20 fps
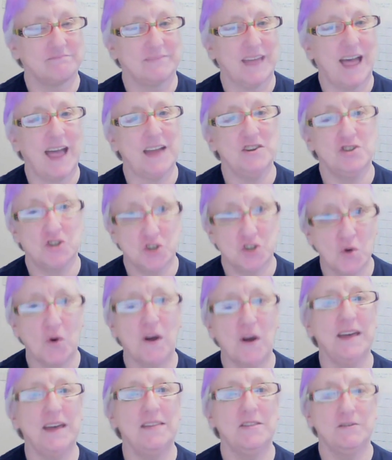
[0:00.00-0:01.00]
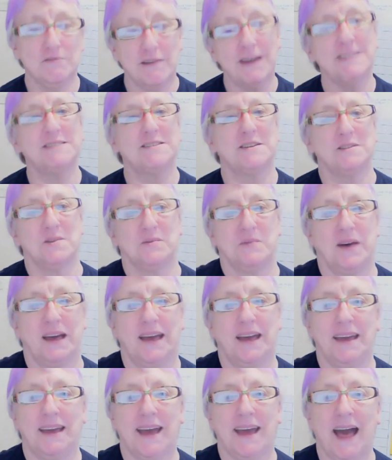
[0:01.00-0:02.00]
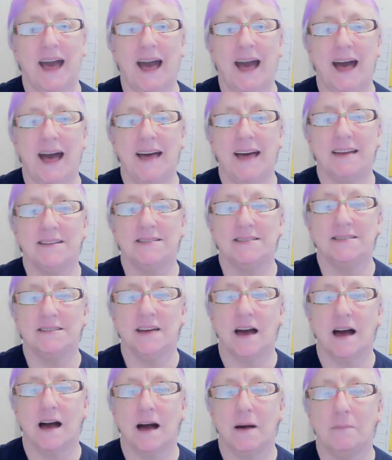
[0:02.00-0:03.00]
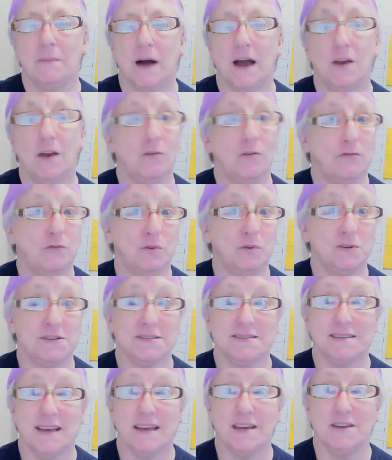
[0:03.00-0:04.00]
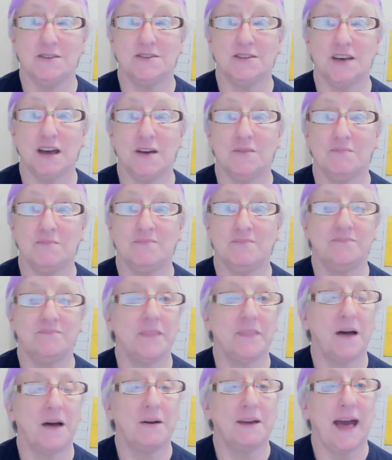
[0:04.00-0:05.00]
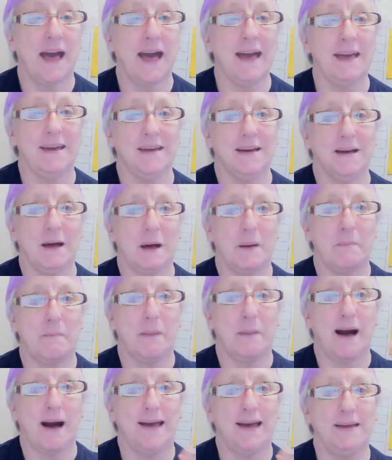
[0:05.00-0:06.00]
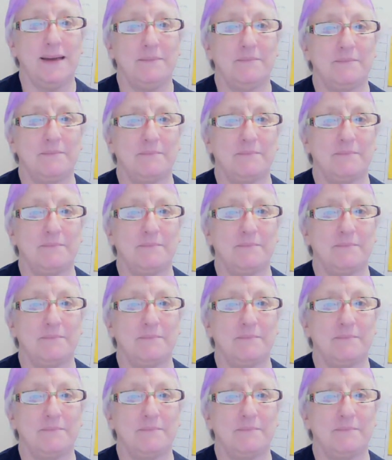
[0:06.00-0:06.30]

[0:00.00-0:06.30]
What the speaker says: Enjoy the rest of the week and I look forward to seeing you soon. Okay, bye.